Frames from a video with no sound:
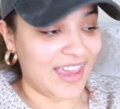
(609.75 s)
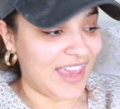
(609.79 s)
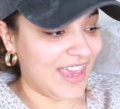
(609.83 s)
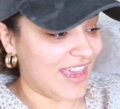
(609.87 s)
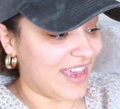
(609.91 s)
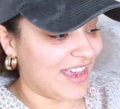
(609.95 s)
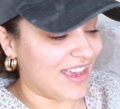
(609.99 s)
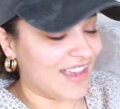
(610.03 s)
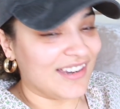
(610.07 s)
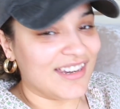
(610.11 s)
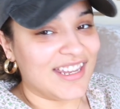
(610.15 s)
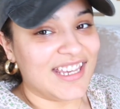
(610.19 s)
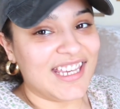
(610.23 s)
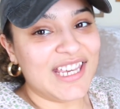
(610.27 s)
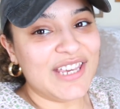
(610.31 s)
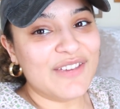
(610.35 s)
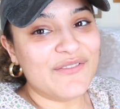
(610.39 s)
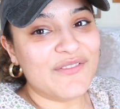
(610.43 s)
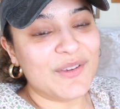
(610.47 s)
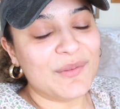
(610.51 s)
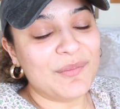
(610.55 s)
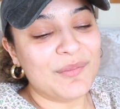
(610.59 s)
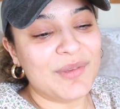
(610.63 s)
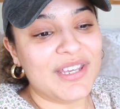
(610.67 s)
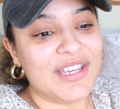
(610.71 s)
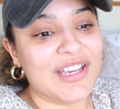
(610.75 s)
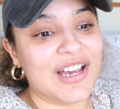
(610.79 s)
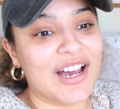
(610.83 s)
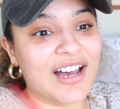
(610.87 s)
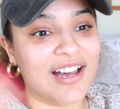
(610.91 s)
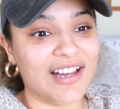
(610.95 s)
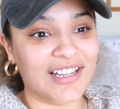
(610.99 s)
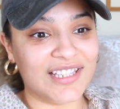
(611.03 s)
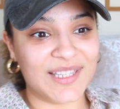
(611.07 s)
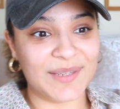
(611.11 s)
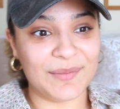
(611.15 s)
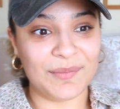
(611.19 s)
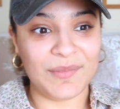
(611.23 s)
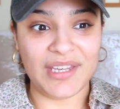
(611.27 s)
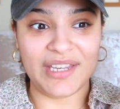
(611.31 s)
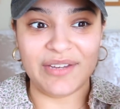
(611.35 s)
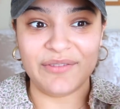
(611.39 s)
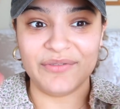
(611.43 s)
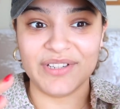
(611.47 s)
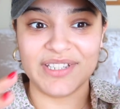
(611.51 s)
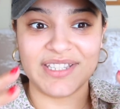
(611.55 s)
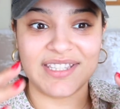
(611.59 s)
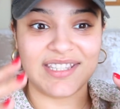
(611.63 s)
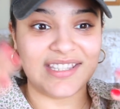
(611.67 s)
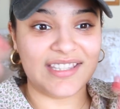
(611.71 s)
And even beyond me
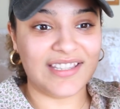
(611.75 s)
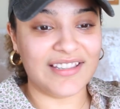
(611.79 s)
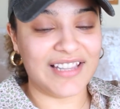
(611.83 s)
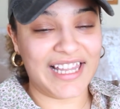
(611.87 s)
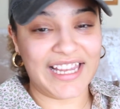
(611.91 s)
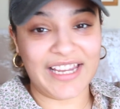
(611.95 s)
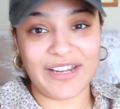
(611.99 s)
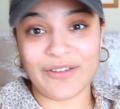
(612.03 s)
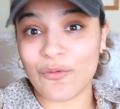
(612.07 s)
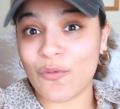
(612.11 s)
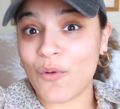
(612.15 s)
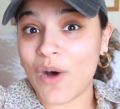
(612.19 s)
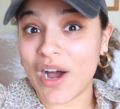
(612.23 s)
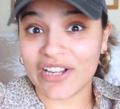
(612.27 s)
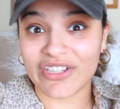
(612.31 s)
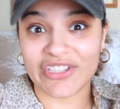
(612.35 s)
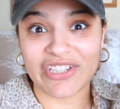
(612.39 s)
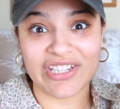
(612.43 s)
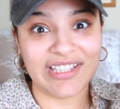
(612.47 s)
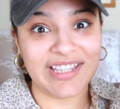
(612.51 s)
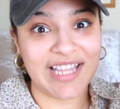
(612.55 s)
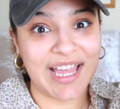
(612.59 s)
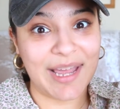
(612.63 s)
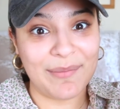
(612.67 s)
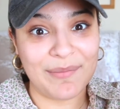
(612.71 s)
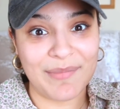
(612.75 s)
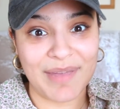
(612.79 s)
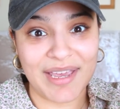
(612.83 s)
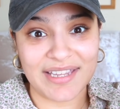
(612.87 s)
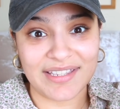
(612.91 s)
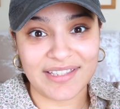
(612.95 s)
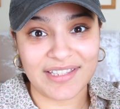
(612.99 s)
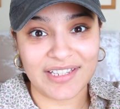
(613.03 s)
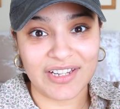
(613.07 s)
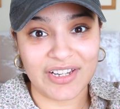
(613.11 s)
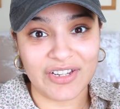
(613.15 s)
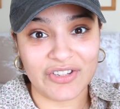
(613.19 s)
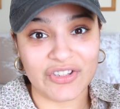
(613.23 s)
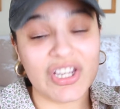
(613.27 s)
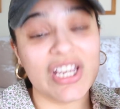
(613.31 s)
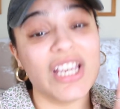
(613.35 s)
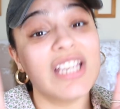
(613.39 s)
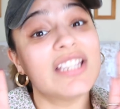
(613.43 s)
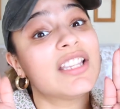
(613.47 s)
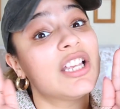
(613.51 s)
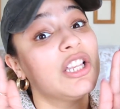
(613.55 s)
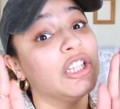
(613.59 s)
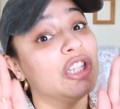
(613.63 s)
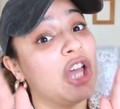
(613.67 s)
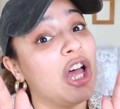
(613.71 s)
like watching that message,
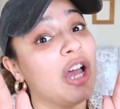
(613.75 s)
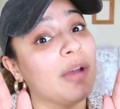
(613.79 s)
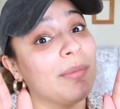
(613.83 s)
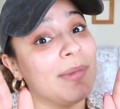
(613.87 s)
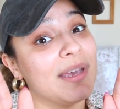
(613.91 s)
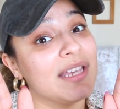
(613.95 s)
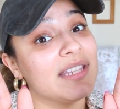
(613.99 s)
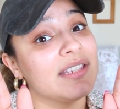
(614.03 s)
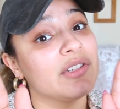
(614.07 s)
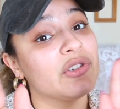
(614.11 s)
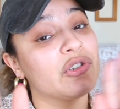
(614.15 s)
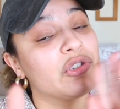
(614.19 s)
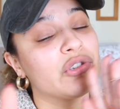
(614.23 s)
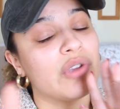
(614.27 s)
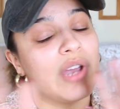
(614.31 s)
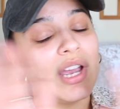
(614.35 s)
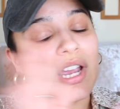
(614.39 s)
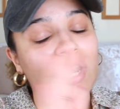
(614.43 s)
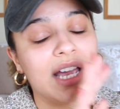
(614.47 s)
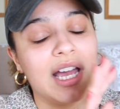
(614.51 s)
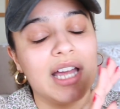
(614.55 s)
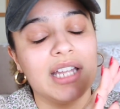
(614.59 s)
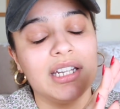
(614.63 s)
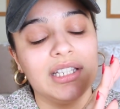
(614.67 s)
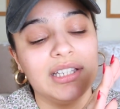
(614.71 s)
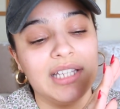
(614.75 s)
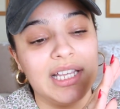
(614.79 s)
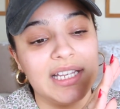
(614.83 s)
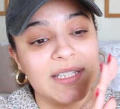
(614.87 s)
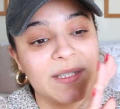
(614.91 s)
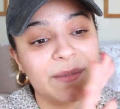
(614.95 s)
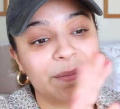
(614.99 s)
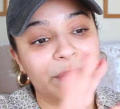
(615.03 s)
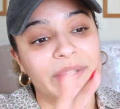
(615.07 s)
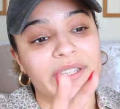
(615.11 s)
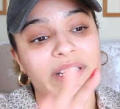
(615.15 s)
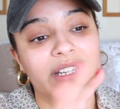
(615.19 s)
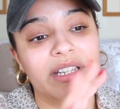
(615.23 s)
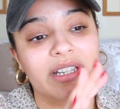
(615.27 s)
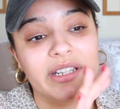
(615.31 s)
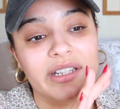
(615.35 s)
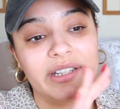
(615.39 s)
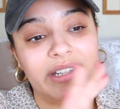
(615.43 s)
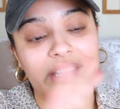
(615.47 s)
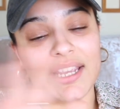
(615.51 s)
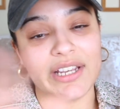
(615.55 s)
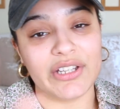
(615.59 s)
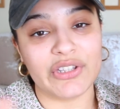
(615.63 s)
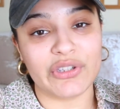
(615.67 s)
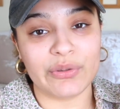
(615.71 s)
it's a long message, so I kind of like split it
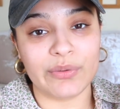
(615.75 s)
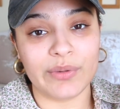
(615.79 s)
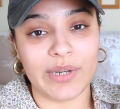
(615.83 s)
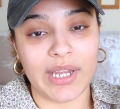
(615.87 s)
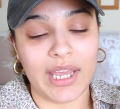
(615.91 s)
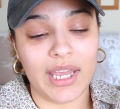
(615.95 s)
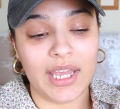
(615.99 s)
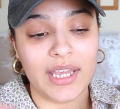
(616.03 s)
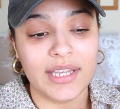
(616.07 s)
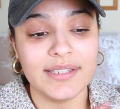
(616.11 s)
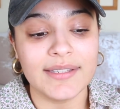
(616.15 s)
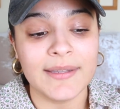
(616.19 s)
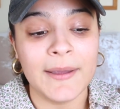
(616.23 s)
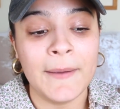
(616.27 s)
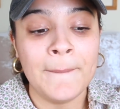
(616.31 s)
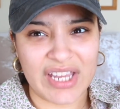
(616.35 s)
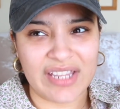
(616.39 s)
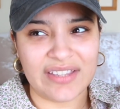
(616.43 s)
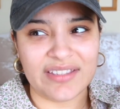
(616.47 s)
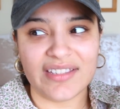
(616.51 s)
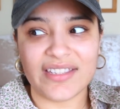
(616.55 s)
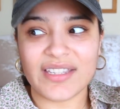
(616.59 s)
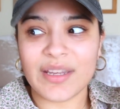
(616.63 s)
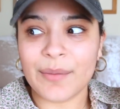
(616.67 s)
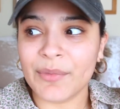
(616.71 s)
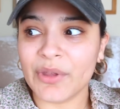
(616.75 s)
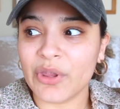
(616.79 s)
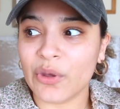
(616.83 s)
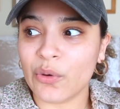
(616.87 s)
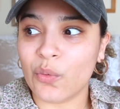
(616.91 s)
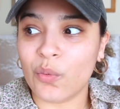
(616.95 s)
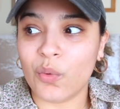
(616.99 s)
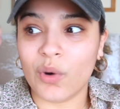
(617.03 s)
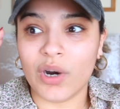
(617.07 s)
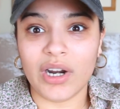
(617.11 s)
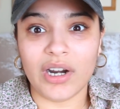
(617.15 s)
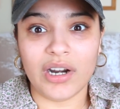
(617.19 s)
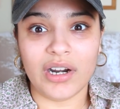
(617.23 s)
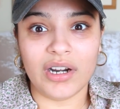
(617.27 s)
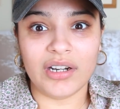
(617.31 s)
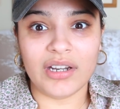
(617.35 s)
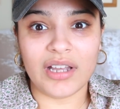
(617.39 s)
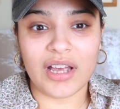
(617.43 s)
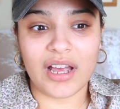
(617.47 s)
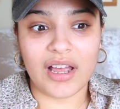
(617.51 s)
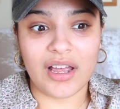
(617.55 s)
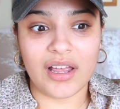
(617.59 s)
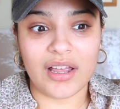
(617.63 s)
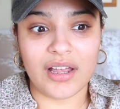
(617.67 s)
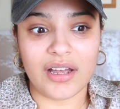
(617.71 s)
in like 2 days. And some of the word
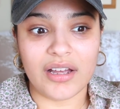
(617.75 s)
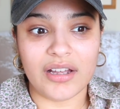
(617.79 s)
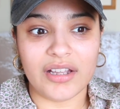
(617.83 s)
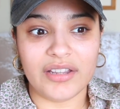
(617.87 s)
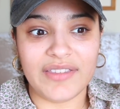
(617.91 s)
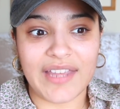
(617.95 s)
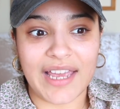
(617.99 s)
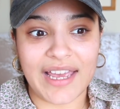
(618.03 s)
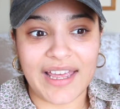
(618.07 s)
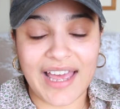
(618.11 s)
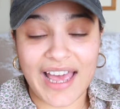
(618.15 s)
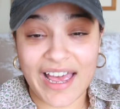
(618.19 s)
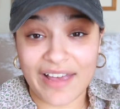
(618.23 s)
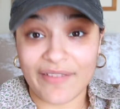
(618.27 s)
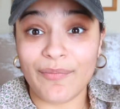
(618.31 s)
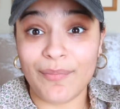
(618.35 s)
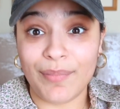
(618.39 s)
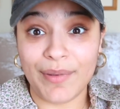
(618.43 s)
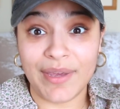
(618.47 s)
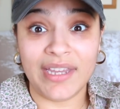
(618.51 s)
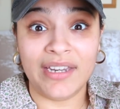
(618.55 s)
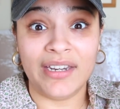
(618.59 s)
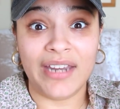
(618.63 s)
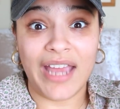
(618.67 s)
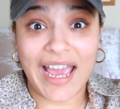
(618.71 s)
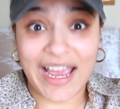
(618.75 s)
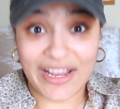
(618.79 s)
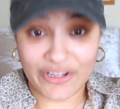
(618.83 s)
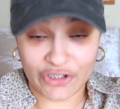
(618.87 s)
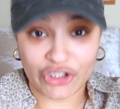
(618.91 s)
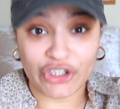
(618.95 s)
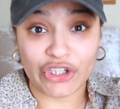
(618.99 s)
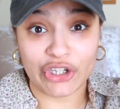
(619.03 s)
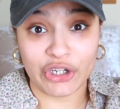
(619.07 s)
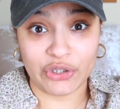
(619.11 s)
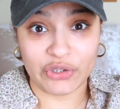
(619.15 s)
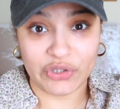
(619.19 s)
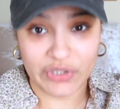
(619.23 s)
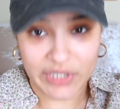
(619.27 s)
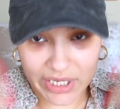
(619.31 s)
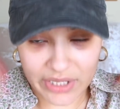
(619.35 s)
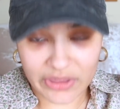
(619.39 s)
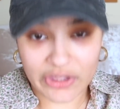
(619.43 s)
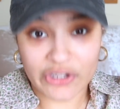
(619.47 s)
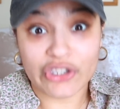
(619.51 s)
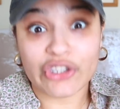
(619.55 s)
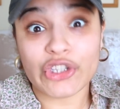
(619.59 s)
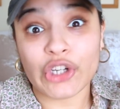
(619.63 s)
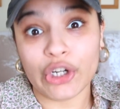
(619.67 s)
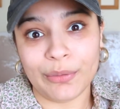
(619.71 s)
that have been at church,
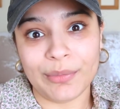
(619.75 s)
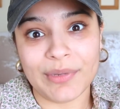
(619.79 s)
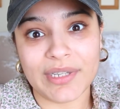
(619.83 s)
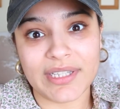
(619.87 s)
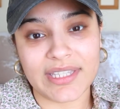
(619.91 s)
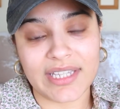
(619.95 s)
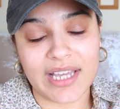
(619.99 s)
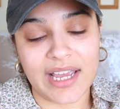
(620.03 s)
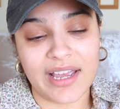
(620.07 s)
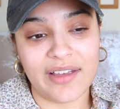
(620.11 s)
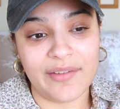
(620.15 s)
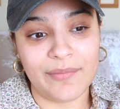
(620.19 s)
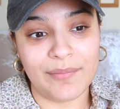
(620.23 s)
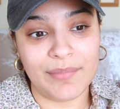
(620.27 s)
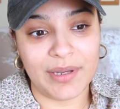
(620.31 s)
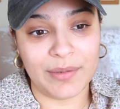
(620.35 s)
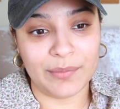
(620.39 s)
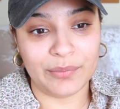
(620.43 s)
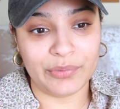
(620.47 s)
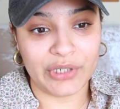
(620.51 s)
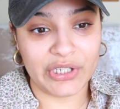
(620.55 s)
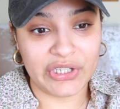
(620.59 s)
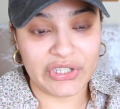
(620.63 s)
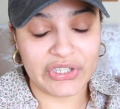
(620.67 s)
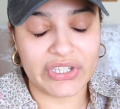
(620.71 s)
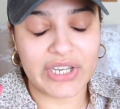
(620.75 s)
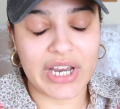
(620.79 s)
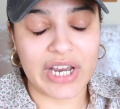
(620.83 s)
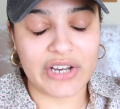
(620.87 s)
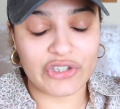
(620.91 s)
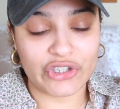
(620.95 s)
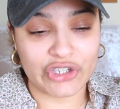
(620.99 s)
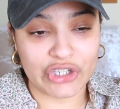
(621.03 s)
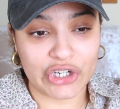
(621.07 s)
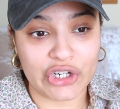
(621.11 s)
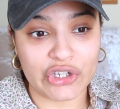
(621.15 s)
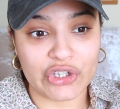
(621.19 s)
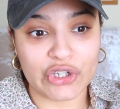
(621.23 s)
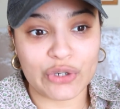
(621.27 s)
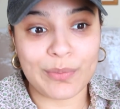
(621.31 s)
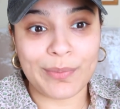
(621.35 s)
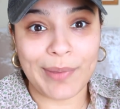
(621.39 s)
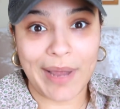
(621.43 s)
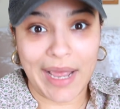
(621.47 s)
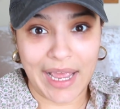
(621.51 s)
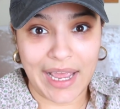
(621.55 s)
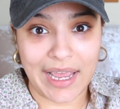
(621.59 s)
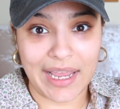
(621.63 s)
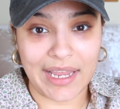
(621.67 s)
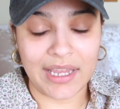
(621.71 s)
like the sermons that have been preached at church
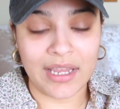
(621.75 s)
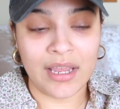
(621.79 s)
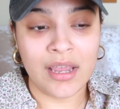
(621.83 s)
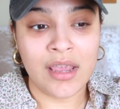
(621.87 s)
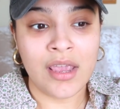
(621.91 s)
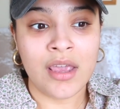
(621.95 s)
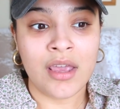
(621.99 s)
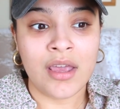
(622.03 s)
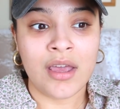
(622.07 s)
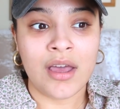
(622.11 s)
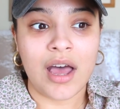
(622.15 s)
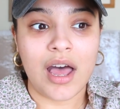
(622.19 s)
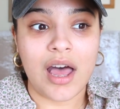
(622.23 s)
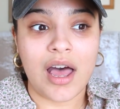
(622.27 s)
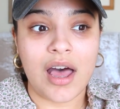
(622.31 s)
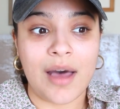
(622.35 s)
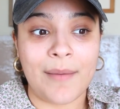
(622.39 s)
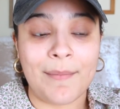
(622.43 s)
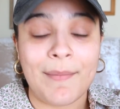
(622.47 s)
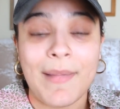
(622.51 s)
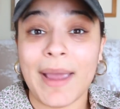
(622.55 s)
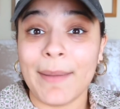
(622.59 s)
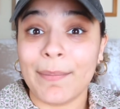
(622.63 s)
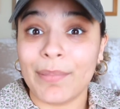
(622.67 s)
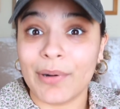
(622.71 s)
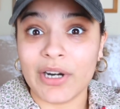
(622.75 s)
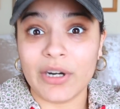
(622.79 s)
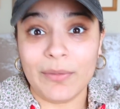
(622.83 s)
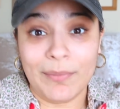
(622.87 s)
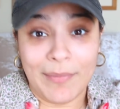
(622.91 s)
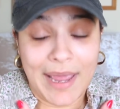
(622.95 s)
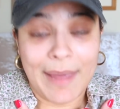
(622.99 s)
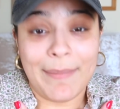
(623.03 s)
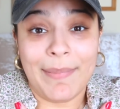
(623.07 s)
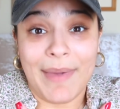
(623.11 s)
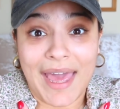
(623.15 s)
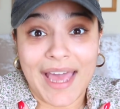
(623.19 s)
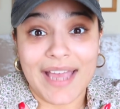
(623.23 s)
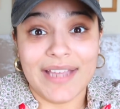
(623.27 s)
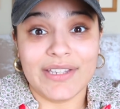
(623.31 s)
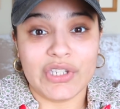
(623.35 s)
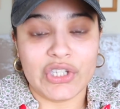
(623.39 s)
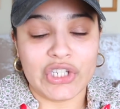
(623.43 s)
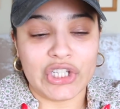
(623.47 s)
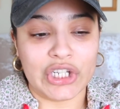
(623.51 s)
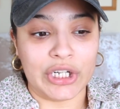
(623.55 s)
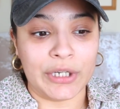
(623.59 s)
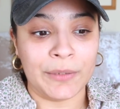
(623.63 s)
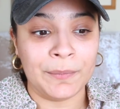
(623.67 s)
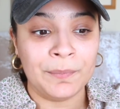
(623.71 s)
by my
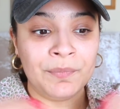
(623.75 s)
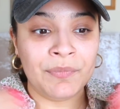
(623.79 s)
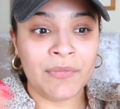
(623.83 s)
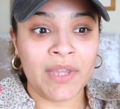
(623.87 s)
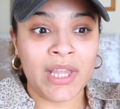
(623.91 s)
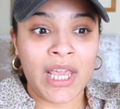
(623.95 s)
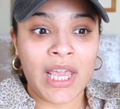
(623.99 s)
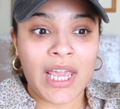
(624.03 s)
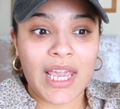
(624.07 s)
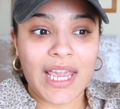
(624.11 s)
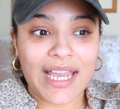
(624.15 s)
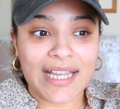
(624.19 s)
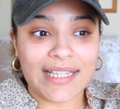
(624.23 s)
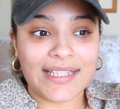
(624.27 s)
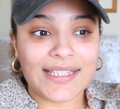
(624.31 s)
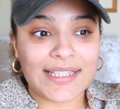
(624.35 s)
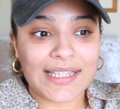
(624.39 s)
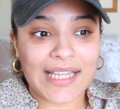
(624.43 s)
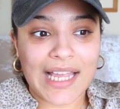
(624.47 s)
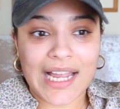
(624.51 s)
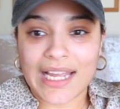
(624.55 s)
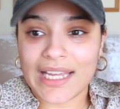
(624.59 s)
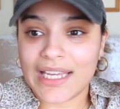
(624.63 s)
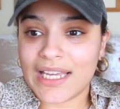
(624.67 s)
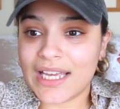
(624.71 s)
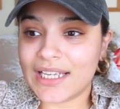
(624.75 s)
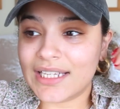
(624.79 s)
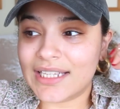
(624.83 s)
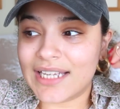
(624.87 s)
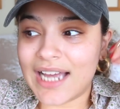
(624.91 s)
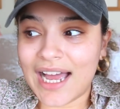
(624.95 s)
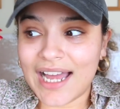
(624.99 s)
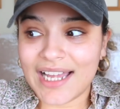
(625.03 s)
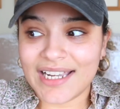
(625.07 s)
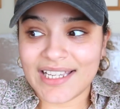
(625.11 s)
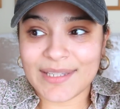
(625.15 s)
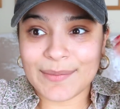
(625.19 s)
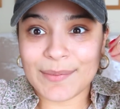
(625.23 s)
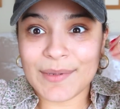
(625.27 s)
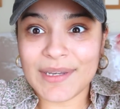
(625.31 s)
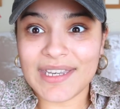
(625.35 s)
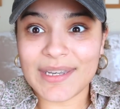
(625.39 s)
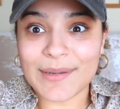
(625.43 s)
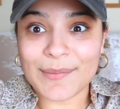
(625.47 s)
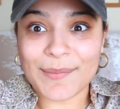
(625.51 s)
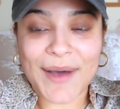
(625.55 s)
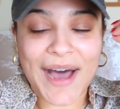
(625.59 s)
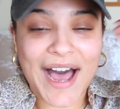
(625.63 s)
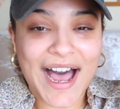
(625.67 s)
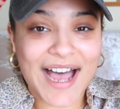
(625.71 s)
pastor, it's like God has been
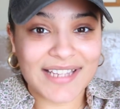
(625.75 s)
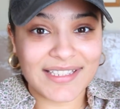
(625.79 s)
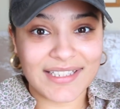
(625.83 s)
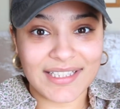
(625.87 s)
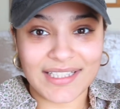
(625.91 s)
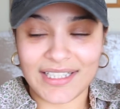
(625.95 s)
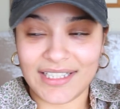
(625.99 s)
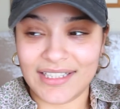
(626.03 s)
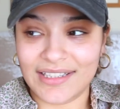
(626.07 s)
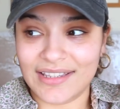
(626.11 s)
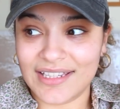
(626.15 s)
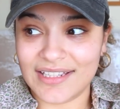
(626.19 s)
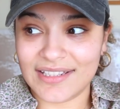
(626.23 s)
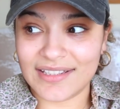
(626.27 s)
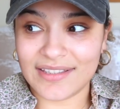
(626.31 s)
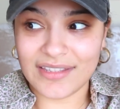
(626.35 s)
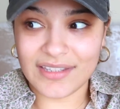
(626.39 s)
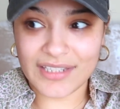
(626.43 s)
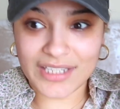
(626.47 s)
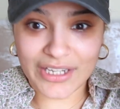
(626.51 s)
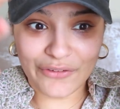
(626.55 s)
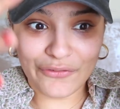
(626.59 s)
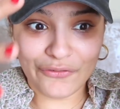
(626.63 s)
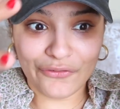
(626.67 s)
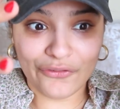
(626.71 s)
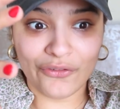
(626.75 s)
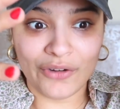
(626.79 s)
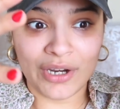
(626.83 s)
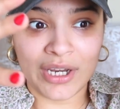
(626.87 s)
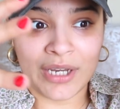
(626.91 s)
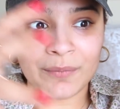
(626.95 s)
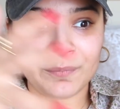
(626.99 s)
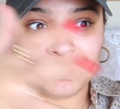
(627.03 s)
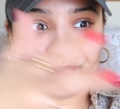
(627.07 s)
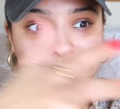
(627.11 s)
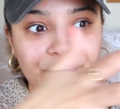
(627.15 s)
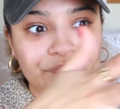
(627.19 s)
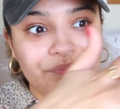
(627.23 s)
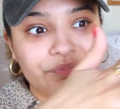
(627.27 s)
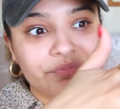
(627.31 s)
depositing these different